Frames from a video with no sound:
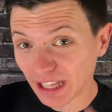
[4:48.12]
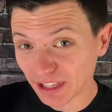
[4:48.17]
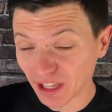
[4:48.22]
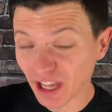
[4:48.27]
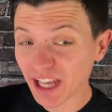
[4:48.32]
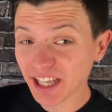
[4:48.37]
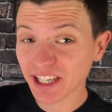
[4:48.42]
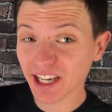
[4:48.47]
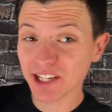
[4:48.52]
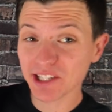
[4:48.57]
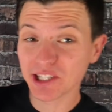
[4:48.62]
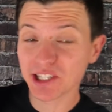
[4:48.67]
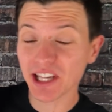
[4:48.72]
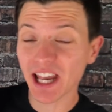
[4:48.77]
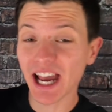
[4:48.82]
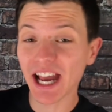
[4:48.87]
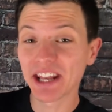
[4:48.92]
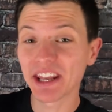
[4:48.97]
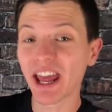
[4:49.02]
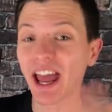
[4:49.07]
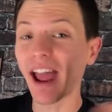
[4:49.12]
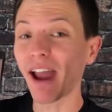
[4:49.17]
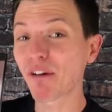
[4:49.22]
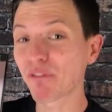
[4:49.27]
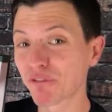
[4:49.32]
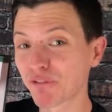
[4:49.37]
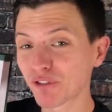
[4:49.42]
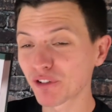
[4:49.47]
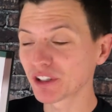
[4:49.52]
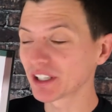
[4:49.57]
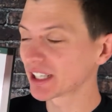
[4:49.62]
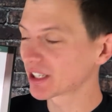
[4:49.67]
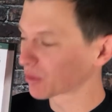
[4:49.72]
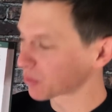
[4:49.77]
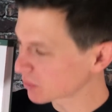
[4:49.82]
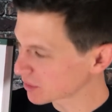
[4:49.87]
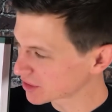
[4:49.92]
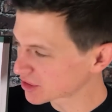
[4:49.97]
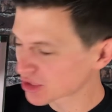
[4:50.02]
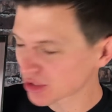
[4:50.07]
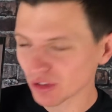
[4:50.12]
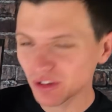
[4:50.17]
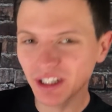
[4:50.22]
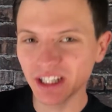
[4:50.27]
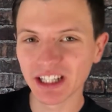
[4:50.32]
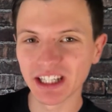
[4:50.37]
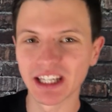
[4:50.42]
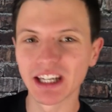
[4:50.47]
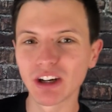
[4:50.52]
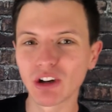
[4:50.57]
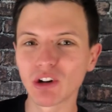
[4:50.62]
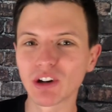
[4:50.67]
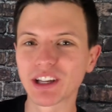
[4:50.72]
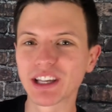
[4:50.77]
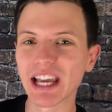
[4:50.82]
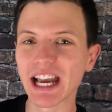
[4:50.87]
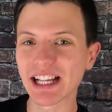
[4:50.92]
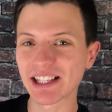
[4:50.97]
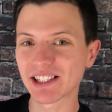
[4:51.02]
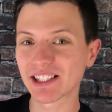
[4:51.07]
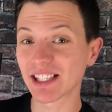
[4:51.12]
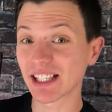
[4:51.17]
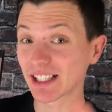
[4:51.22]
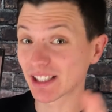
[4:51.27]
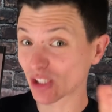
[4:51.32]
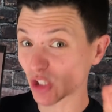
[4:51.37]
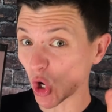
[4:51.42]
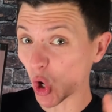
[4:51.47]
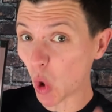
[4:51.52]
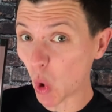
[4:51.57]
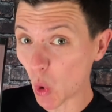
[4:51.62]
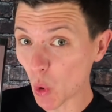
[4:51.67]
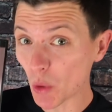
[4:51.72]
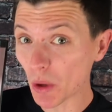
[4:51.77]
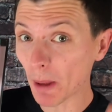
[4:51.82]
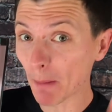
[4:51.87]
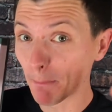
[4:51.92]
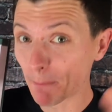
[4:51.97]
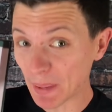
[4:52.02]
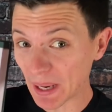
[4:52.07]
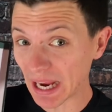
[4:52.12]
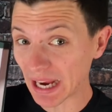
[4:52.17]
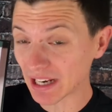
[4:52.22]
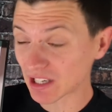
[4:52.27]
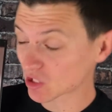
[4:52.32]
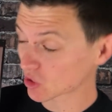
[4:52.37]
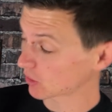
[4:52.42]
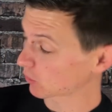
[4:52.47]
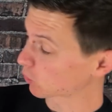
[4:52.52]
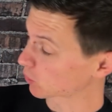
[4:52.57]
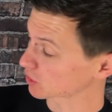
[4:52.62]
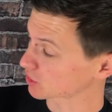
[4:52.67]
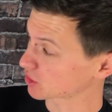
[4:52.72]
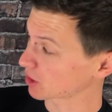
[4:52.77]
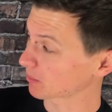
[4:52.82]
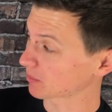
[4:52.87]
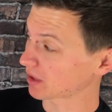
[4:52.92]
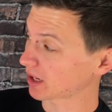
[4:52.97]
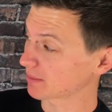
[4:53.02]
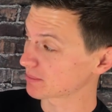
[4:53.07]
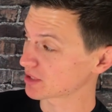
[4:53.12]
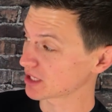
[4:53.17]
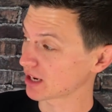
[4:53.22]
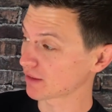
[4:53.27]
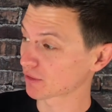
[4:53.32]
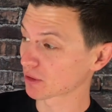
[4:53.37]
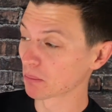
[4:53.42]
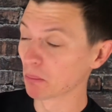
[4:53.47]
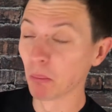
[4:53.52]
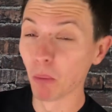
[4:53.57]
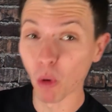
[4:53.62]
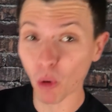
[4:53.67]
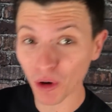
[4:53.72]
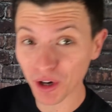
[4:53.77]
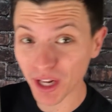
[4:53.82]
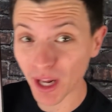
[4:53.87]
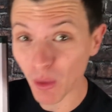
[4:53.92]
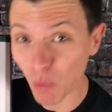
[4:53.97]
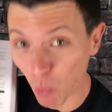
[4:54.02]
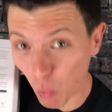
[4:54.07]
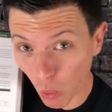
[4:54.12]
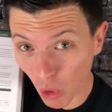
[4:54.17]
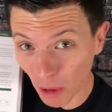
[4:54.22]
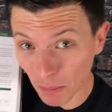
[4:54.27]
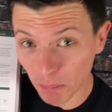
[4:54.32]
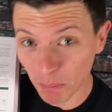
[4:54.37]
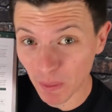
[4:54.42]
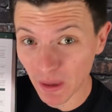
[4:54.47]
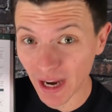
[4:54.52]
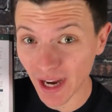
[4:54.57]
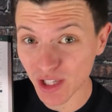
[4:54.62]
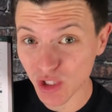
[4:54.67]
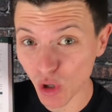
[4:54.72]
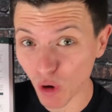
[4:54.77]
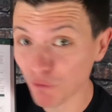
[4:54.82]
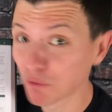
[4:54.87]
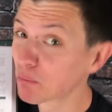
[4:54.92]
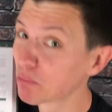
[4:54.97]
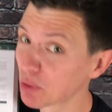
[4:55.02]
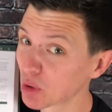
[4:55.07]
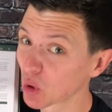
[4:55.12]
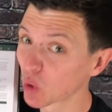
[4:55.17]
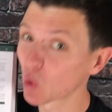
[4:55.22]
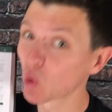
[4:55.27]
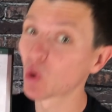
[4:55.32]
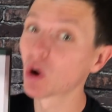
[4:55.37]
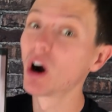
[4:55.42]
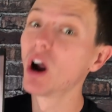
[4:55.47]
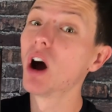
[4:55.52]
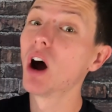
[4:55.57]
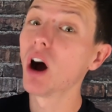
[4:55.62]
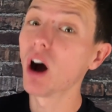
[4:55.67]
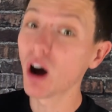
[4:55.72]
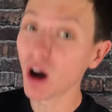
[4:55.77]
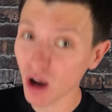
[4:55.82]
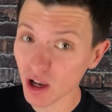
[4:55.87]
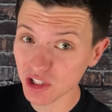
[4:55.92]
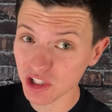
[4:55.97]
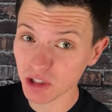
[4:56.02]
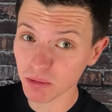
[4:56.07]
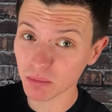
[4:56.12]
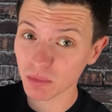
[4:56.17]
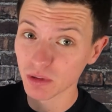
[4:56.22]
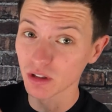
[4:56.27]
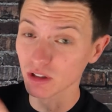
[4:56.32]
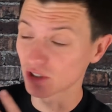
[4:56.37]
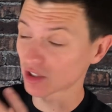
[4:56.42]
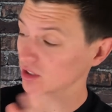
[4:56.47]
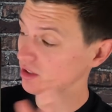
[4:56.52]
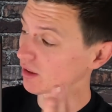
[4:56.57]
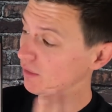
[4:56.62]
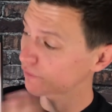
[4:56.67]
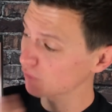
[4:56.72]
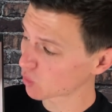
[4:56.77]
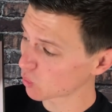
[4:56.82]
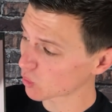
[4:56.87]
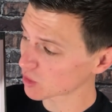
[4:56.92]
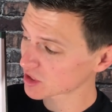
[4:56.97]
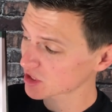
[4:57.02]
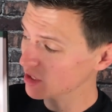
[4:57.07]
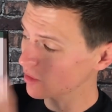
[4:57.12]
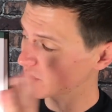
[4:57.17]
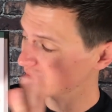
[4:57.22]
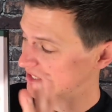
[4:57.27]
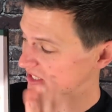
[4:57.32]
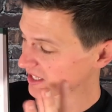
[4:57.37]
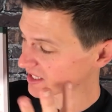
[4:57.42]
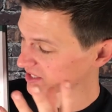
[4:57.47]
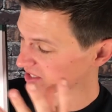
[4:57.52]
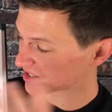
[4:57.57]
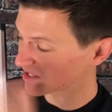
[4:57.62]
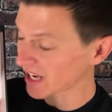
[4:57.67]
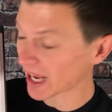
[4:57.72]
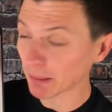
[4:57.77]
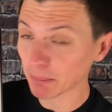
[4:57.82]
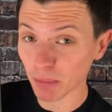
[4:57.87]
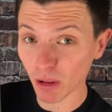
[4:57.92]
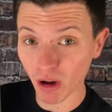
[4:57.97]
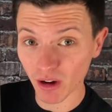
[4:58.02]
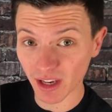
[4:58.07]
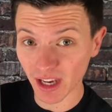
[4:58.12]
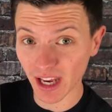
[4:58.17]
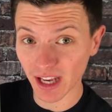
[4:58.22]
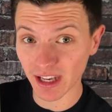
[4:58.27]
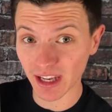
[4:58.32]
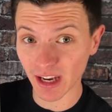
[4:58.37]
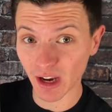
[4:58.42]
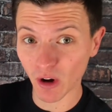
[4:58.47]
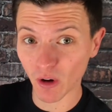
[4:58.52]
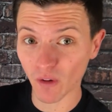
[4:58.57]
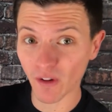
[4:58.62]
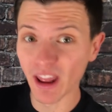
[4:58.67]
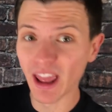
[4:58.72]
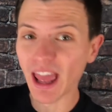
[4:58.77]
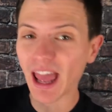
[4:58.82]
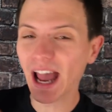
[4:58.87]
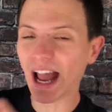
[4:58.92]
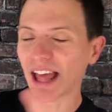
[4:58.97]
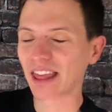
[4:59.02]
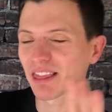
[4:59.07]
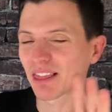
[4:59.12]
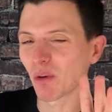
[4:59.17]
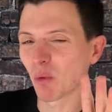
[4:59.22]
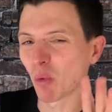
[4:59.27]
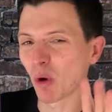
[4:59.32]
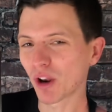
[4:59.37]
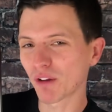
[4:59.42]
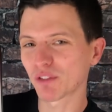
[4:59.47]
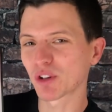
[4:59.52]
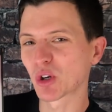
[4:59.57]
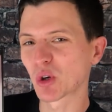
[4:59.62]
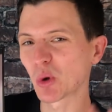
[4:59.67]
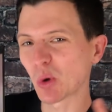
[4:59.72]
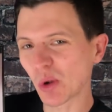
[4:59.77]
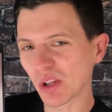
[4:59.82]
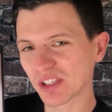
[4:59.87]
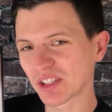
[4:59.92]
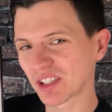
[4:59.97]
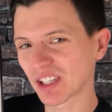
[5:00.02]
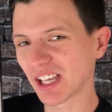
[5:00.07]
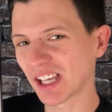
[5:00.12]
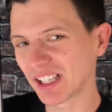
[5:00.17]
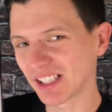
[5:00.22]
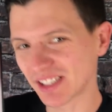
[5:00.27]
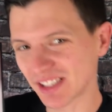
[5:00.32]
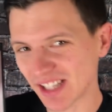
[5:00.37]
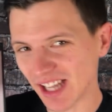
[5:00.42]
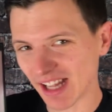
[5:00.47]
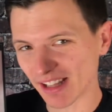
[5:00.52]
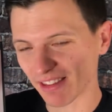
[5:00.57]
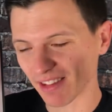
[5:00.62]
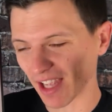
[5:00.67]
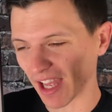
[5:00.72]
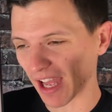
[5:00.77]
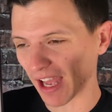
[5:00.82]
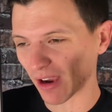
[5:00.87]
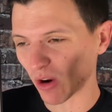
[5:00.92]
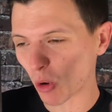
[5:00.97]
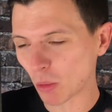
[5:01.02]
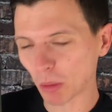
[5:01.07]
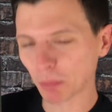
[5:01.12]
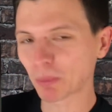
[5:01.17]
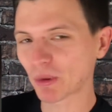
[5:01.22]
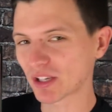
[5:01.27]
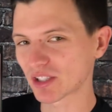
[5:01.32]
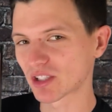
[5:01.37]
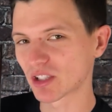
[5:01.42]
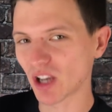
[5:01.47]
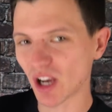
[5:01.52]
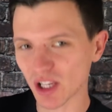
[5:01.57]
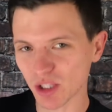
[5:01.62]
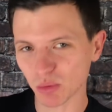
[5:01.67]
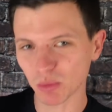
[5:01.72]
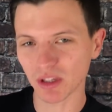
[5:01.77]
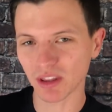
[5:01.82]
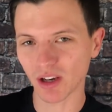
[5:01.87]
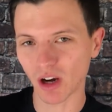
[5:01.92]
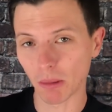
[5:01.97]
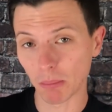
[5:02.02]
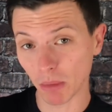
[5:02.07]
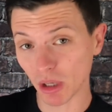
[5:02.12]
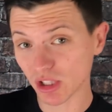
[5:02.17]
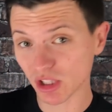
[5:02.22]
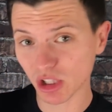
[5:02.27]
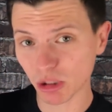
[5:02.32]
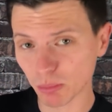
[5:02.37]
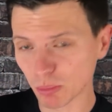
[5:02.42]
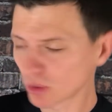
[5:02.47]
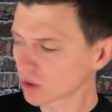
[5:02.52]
And like I said, every creature in here gets its own page, or sometimes even more than one page of pure awesomeness. Of course, there is a stat block in here, and one of the coolest things that Kobold Press does with their monster